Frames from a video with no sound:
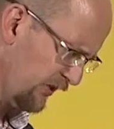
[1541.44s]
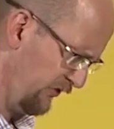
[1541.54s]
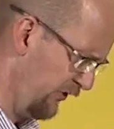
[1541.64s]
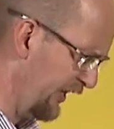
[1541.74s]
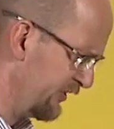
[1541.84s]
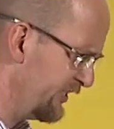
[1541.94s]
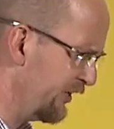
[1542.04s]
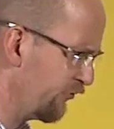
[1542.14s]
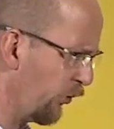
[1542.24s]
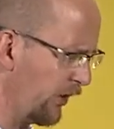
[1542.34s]
They're like the
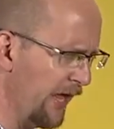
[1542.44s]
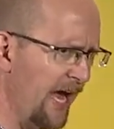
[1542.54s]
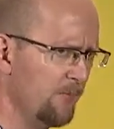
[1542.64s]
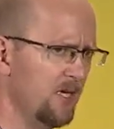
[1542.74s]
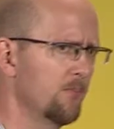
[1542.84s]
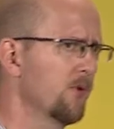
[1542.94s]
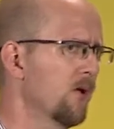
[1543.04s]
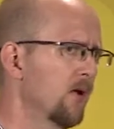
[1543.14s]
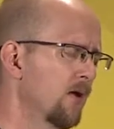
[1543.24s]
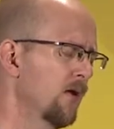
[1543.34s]
tinfoil hat
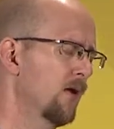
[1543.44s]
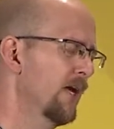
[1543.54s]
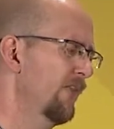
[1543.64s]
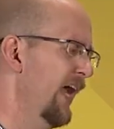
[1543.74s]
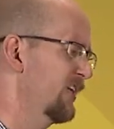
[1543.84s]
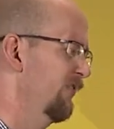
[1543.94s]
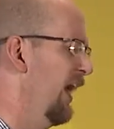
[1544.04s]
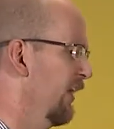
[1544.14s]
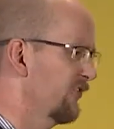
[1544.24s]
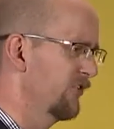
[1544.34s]
people in the
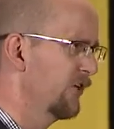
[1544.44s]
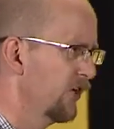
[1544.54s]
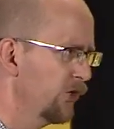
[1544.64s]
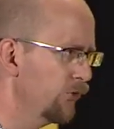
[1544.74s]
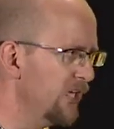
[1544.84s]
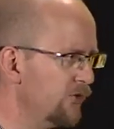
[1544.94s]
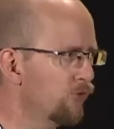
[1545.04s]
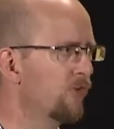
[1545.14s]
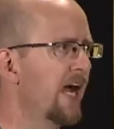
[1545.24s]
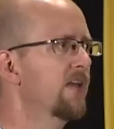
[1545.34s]
X-Files. You need
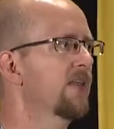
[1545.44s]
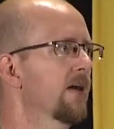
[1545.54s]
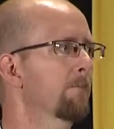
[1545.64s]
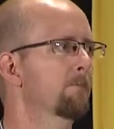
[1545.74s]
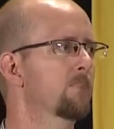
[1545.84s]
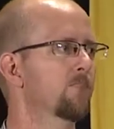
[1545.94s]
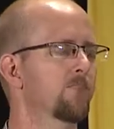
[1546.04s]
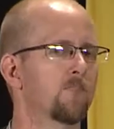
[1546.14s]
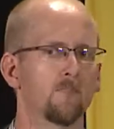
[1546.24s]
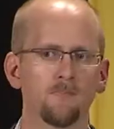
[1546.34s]
to find them.
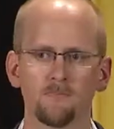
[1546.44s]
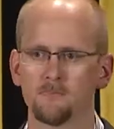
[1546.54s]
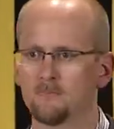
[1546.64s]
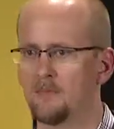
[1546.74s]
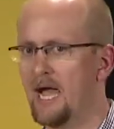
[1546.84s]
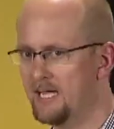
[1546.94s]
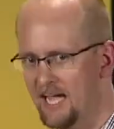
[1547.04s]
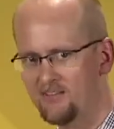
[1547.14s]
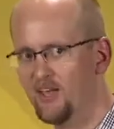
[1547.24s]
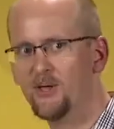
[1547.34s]
I
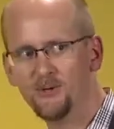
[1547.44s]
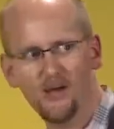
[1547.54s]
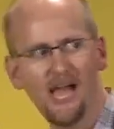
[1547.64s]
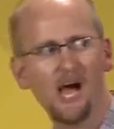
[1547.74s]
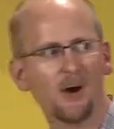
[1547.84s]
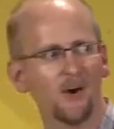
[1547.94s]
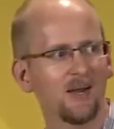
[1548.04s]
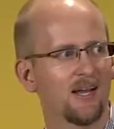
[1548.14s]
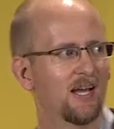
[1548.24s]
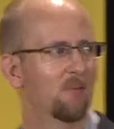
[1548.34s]
can't tell you how,
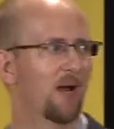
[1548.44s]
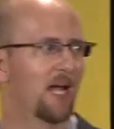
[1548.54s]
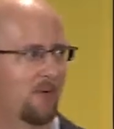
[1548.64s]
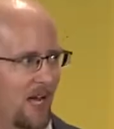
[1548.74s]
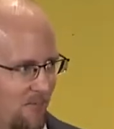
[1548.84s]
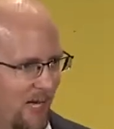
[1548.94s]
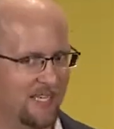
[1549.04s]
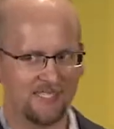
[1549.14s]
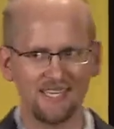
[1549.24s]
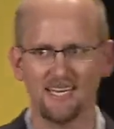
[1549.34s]
but I can
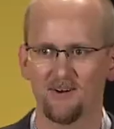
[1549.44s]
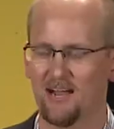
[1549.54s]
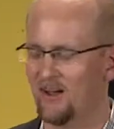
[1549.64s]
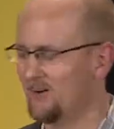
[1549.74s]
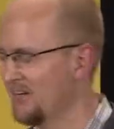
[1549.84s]
recommend sending around